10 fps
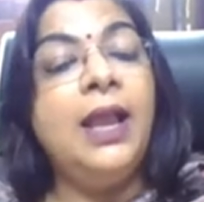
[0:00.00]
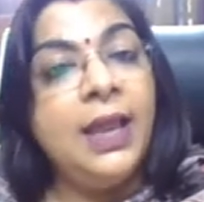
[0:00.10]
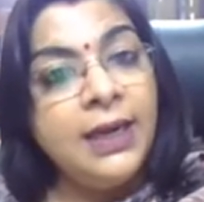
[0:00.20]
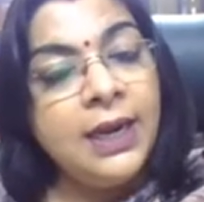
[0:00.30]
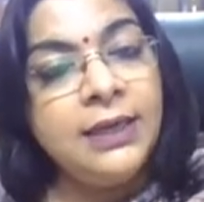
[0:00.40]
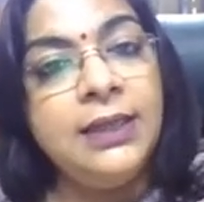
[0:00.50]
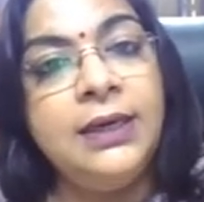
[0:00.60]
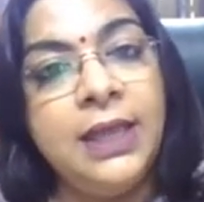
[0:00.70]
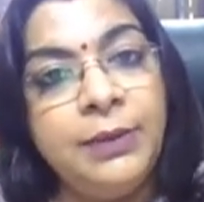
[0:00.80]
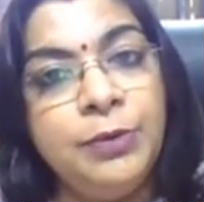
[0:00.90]
and at the
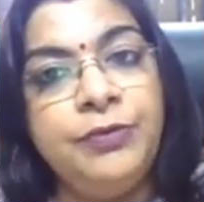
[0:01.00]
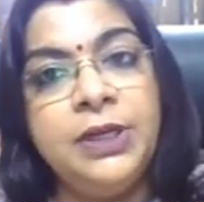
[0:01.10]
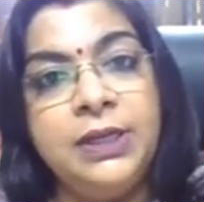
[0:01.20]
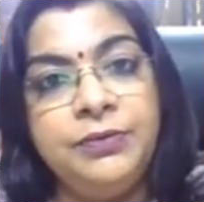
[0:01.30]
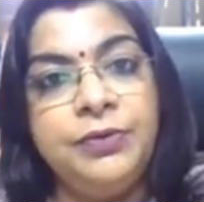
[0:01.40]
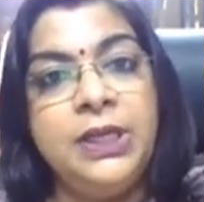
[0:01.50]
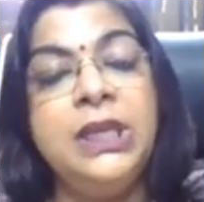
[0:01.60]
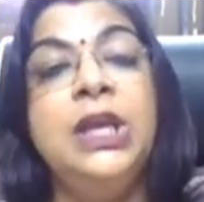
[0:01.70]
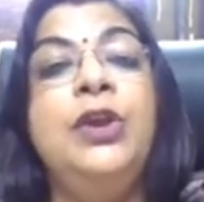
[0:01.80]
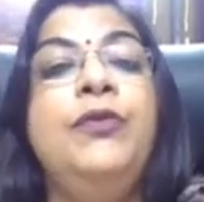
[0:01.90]
time of
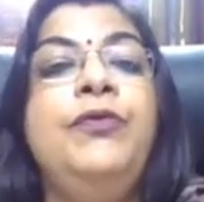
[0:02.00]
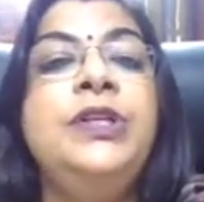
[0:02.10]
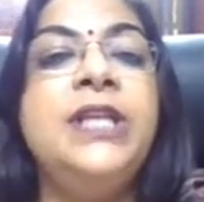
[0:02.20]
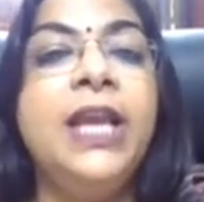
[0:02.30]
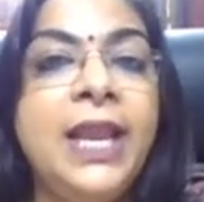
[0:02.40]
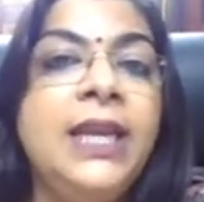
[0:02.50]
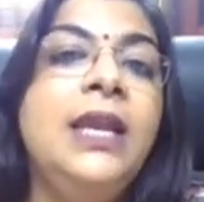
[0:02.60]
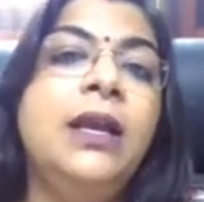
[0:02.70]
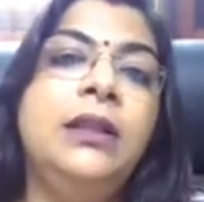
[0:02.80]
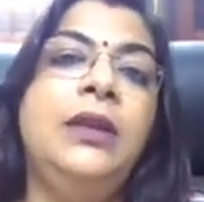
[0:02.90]
delivery, which
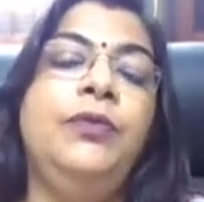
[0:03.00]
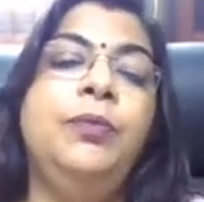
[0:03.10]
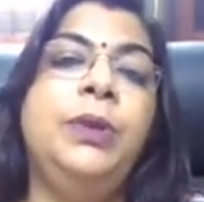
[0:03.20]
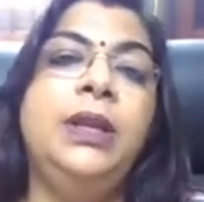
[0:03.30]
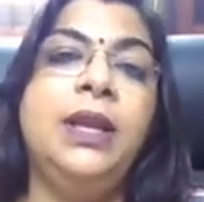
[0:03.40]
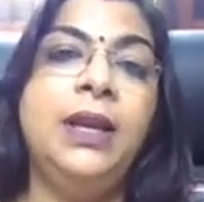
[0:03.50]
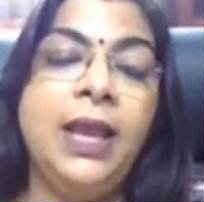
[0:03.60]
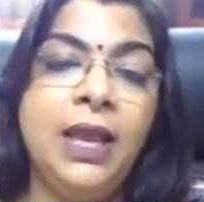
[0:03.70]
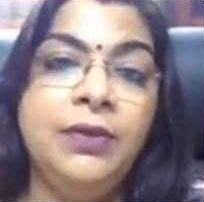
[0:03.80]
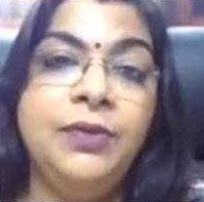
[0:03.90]
any other women can
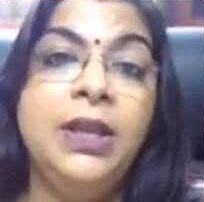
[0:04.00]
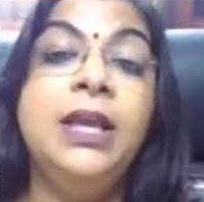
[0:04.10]
have,